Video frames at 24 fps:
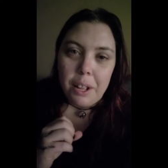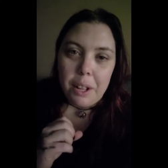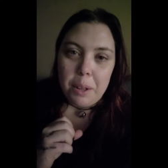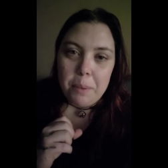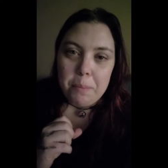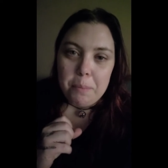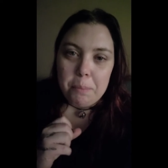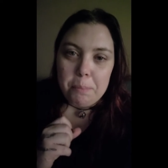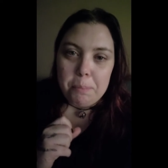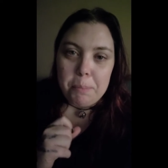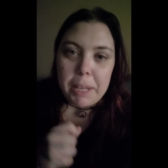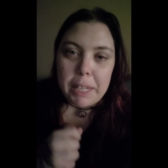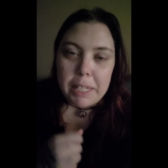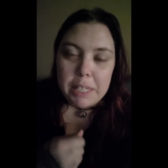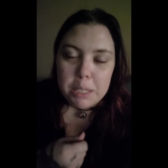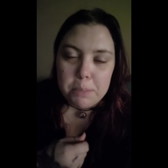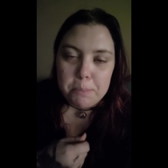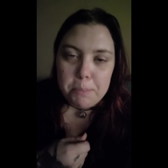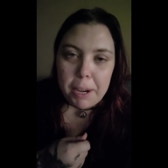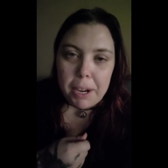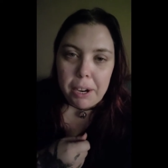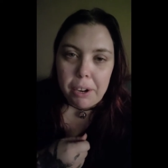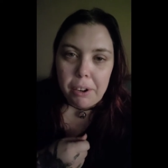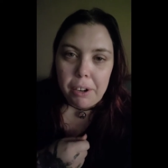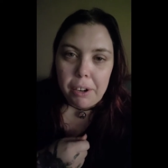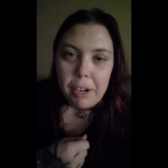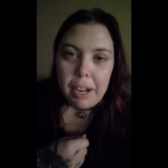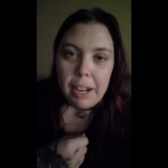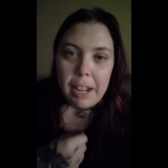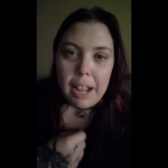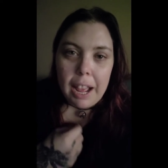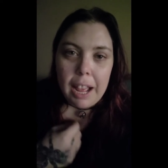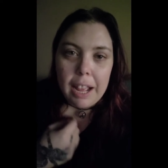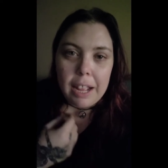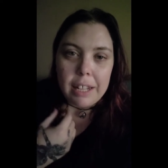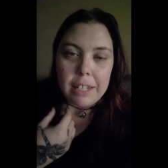Mixed berry
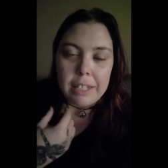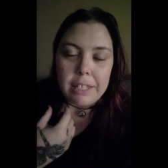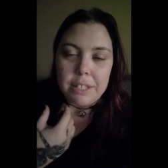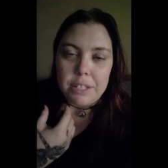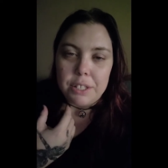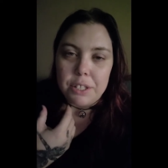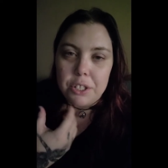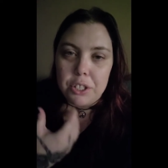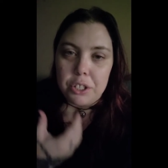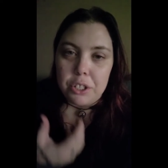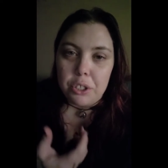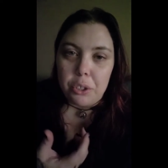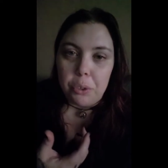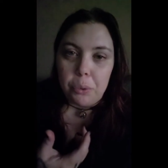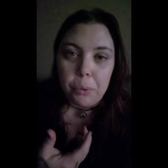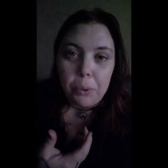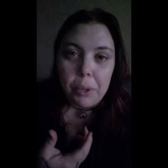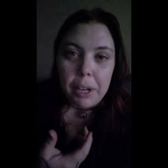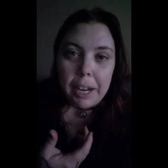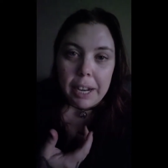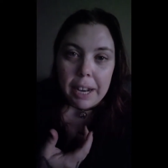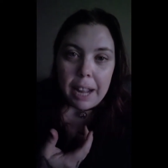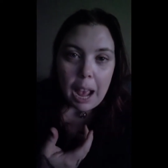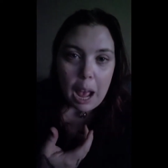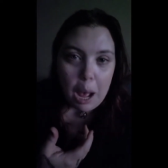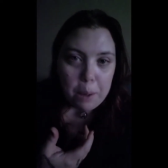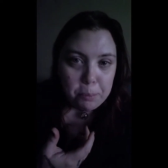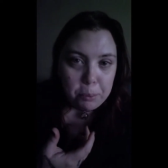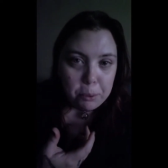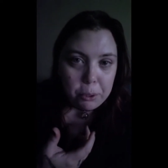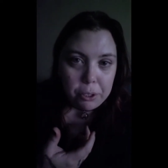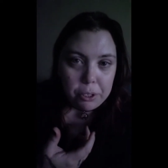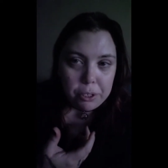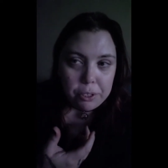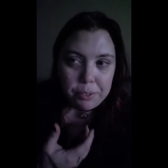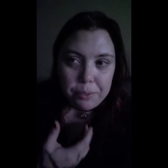and green
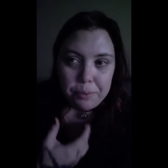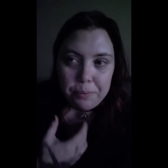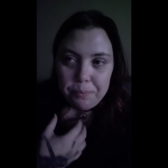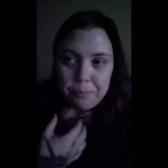apple.